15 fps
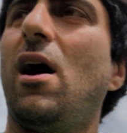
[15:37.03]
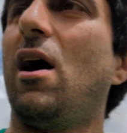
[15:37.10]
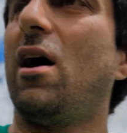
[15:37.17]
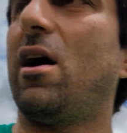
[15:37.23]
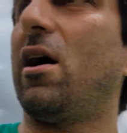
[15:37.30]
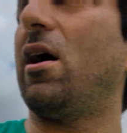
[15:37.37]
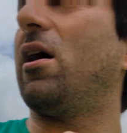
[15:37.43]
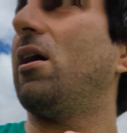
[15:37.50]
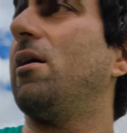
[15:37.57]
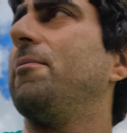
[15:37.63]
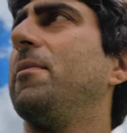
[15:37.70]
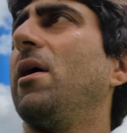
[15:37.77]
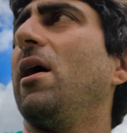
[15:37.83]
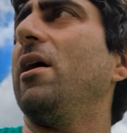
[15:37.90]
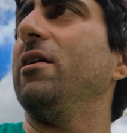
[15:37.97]

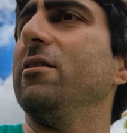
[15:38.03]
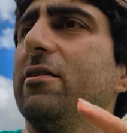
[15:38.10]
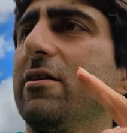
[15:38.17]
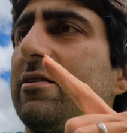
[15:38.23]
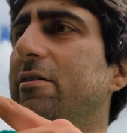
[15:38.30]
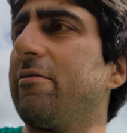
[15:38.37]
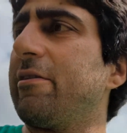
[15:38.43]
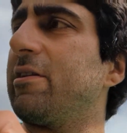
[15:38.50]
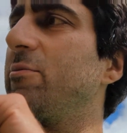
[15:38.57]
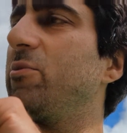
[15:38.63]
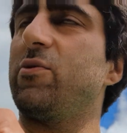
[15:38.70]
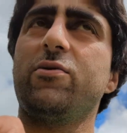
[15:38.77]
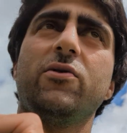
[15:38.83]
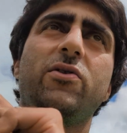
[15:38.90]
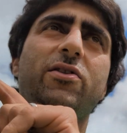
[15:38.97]
I don't think there are any
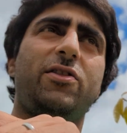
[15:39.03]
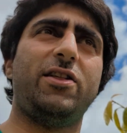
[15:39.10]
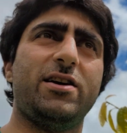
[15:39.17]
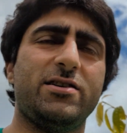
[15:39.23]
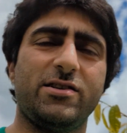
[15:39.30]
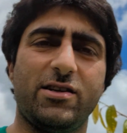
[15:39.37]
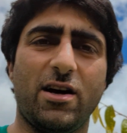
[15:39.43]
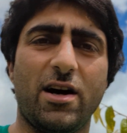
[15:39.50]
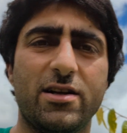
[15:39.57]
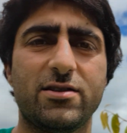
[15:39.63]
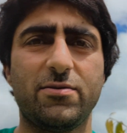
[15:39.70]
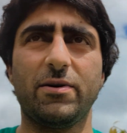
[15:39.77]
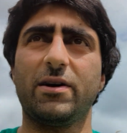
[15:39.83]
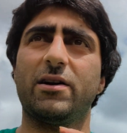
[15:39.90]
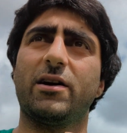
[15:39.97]
more on this side, so
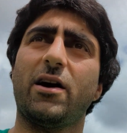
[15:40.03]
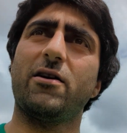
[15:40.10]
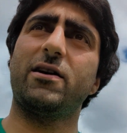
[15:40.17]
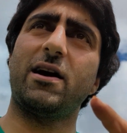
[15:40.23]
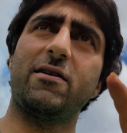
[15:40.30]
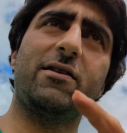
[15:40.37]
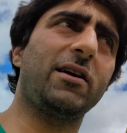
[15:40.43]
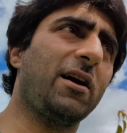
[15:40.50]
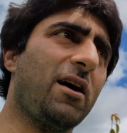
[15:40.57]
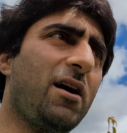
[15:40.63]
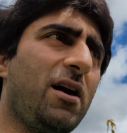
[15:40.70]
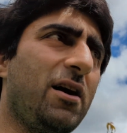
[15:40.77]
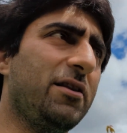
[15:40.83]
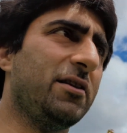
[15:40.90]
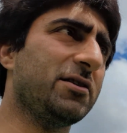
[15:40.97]
we're going to go down the
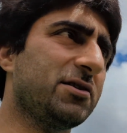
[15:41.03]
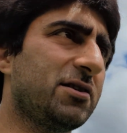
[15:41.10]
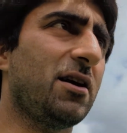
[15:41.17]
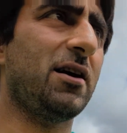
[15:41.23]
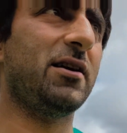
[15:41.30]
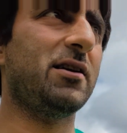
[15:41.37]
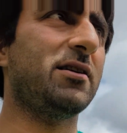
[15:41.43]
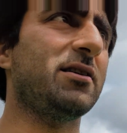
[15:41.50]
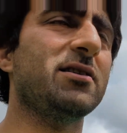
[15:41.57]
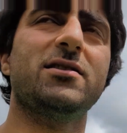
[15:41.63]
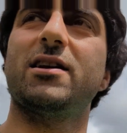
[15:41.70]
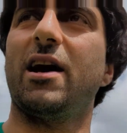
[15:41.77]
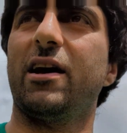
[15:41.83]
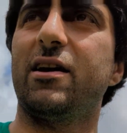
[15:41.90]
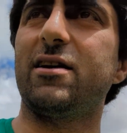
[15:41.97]
other side in a
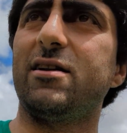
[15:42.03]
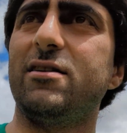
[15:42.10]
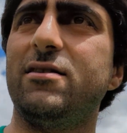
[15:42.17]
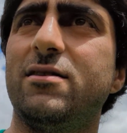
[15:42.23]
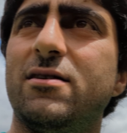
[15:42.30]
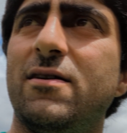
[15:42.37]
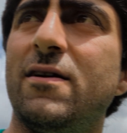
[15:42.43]
second.